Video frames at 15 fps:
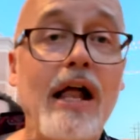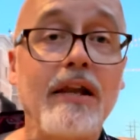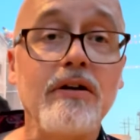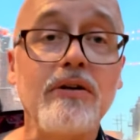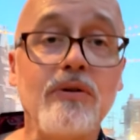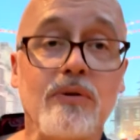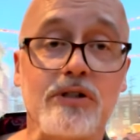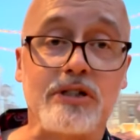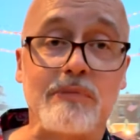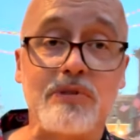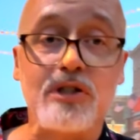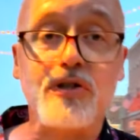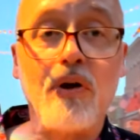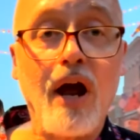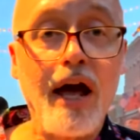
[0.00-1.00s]
follow or
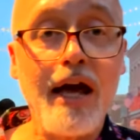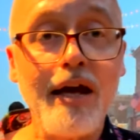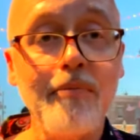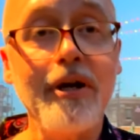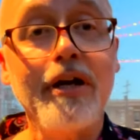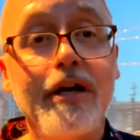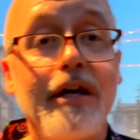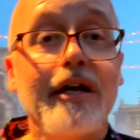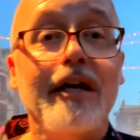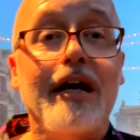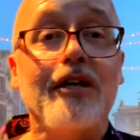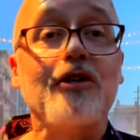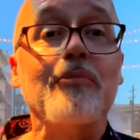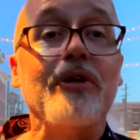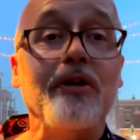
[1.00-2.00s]
subscribe,
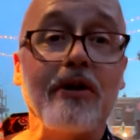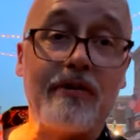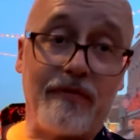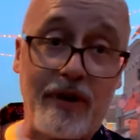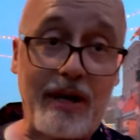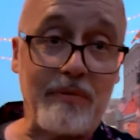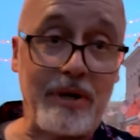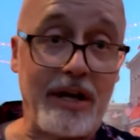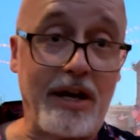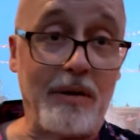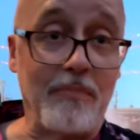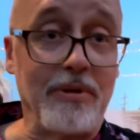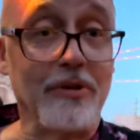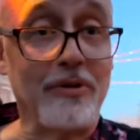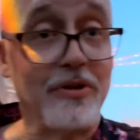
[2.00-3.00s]
and you'll be notified when I
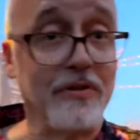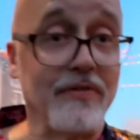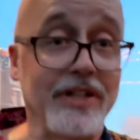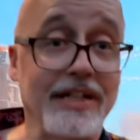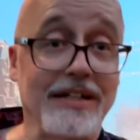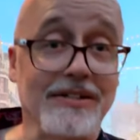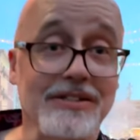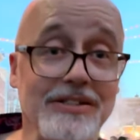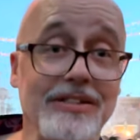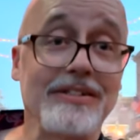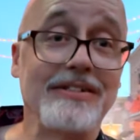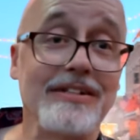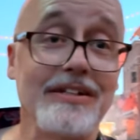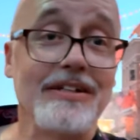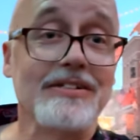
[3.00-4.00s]
upload new videos.
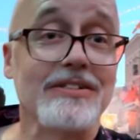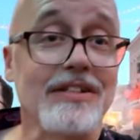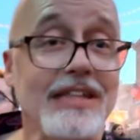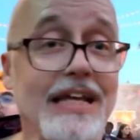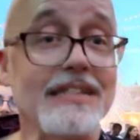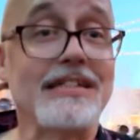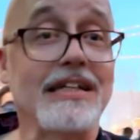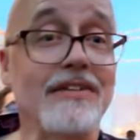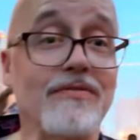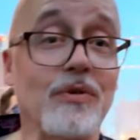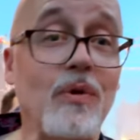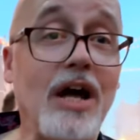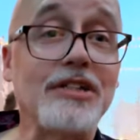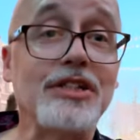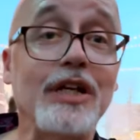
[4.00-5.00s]
So thanks again for
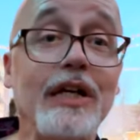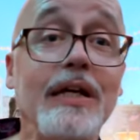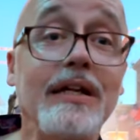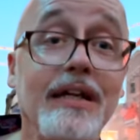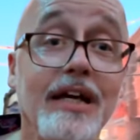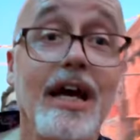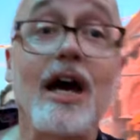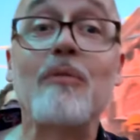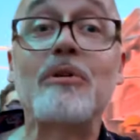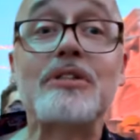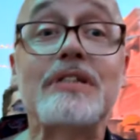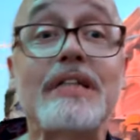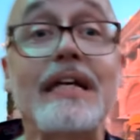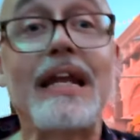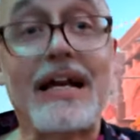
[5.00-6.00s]
watching, and we'll
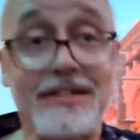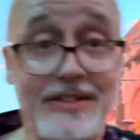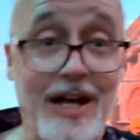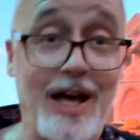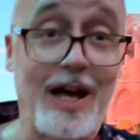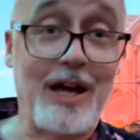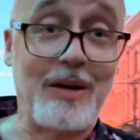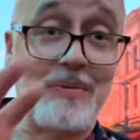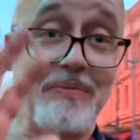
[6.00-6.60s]
see you next time.